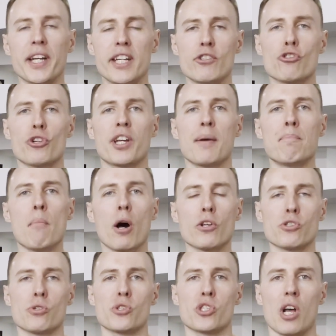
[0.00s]
intricate
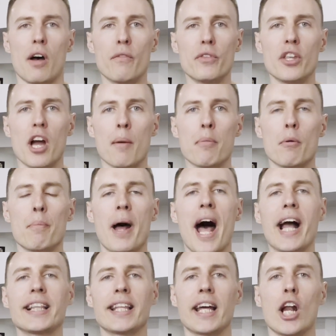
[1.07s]
muscles of the upper
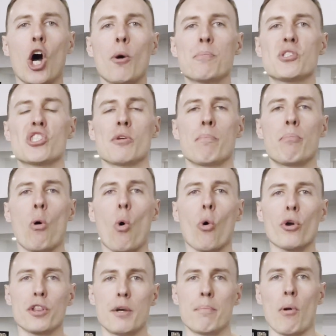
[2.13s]
back that help
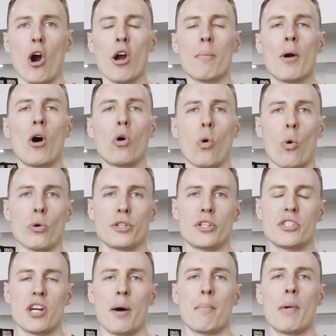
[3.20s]
support the barbell or the
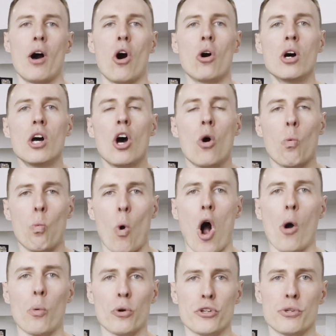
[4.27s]
dumbbell
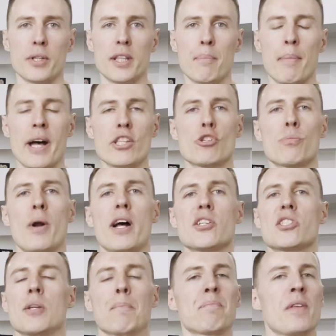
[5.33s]
while we're doing the bench
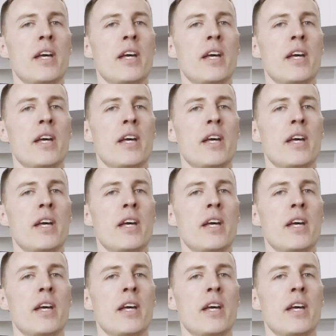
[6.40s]
press.